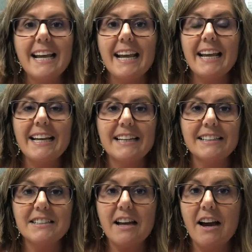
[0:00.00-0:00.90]

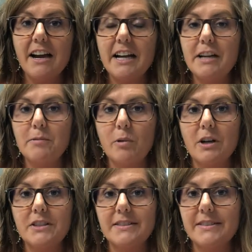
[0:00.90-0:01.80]
and I
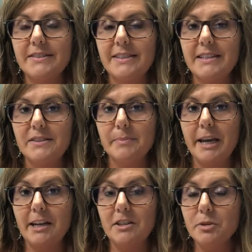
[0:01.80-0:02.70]
worked disease
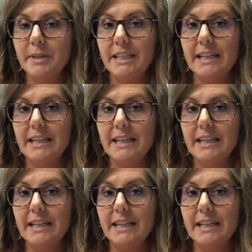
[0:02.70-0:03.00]
management